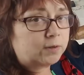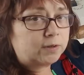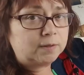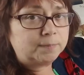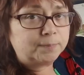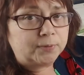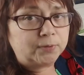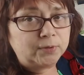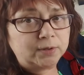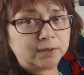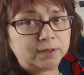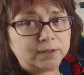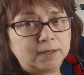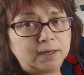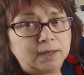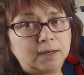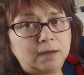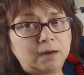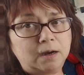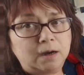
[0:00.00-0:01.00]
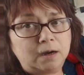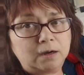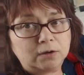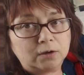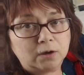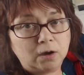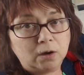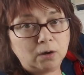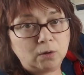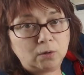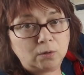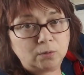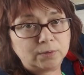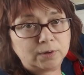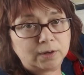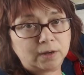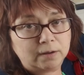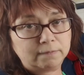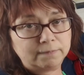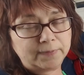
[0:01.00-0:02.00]
going to put a
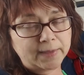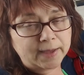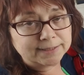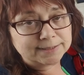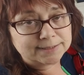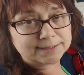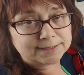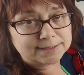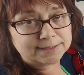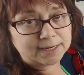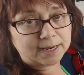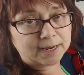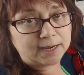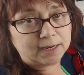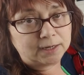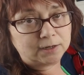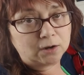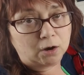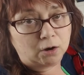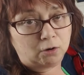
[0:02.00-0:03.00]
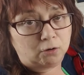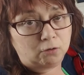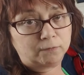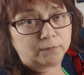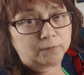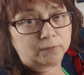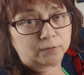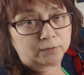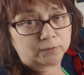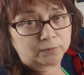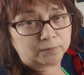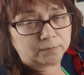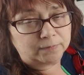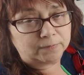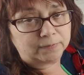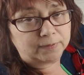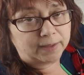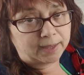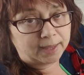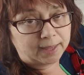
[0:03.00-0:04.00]
coat of that stain over
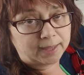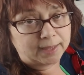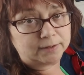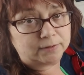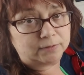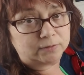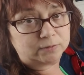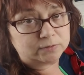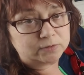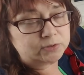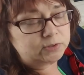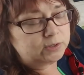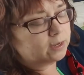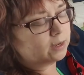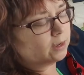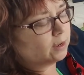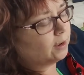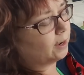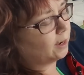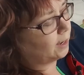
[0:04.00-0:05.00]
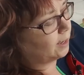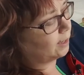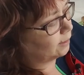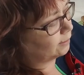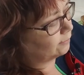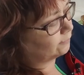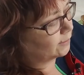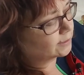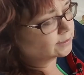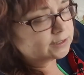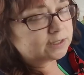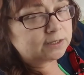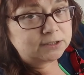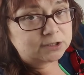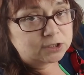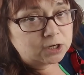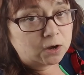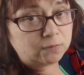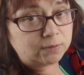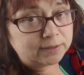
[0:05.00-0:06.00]
the handles, and that's going
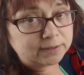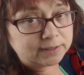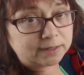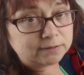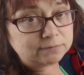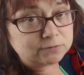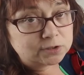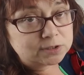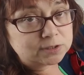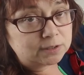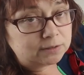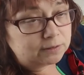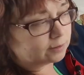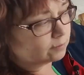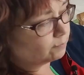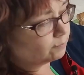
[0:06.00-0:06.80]
to tone it down just a little